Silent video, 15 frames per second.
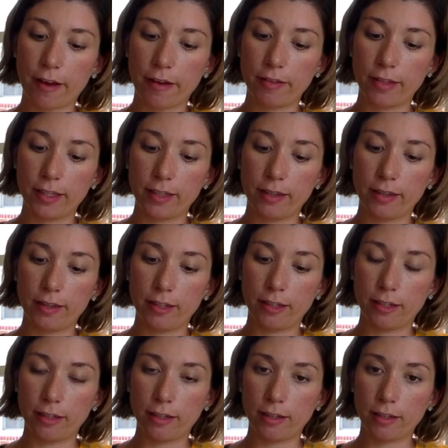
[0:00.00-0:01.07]
that
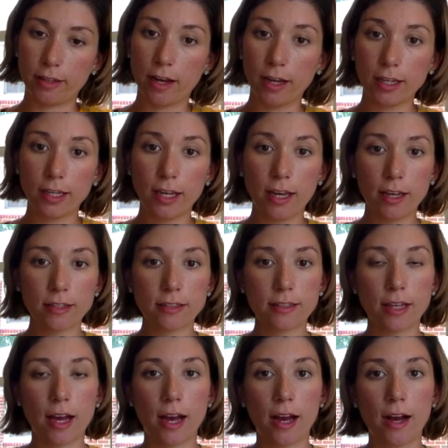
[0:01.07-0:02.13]
the cotton cakes
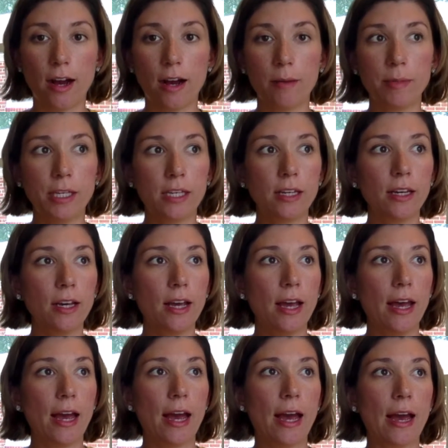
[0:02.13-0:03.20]
at Hobbii
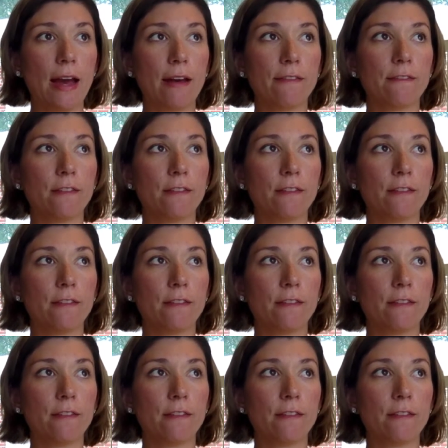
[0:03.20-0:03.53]
have